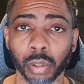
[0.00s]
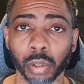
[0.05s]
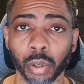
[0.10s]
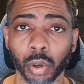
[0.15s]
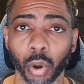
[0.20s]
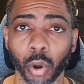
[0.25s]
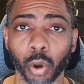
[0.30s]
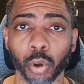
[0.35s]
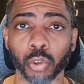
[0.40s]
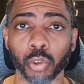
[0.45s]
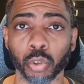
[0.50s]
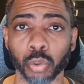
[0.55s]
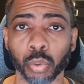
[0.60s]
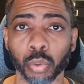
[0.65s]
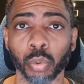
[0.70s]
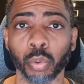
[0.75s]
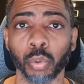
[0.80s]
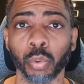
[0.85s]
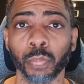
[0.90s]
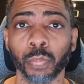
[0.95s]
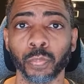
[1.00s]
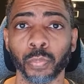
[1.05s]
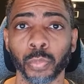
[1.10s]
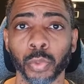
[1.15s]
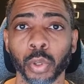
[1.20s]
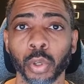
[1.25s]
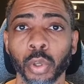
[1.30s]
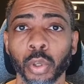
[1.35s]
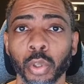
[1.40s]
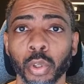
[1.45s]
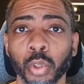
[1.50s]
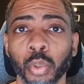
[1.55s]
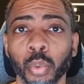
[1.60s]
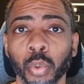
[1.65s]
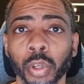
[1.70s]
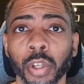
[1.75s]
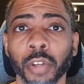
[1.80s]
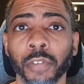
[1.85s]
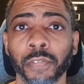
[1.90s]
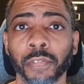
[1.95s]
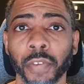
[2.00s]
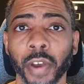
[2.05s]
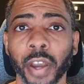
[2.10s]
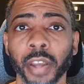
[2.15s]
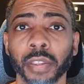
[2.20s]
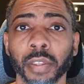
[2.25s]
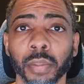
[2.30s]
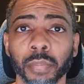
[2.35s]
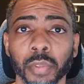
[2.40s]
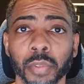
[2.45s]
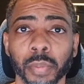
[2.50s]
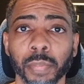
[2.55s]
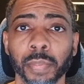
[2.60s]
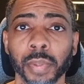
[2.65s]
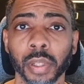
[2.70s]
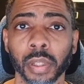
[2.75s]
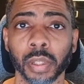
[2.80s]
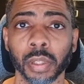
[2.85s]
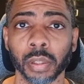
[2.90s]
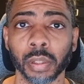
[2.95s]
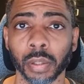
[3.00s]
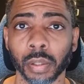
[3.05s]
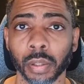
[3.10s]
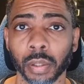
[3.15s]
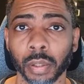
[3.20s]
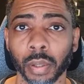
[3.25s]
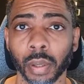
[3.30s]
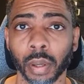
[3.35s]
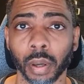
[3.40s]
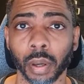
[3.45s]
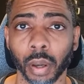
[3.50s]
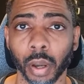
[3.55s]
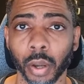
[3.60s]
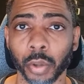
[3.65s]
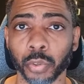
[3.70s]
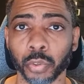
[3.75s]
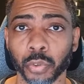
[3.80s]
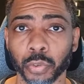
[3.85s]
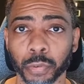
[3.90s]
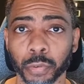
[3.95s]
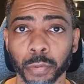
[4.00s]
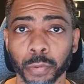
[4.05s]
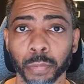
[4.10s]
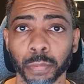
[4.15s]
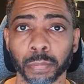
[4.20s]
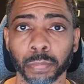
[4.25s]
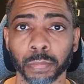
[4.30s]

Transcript: are true, you're going to find them to be untrue.